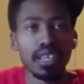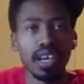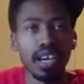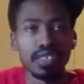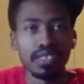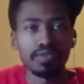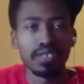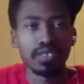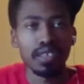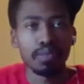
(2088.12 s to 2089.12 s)
I just really
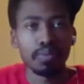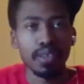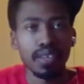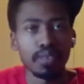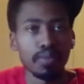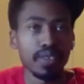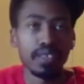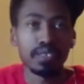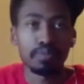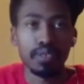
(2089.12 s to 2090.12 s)
started playing. But
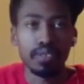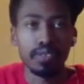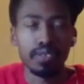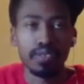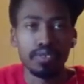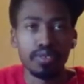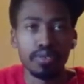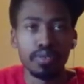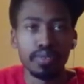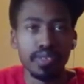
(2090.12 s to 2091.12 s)
he's pretty good too.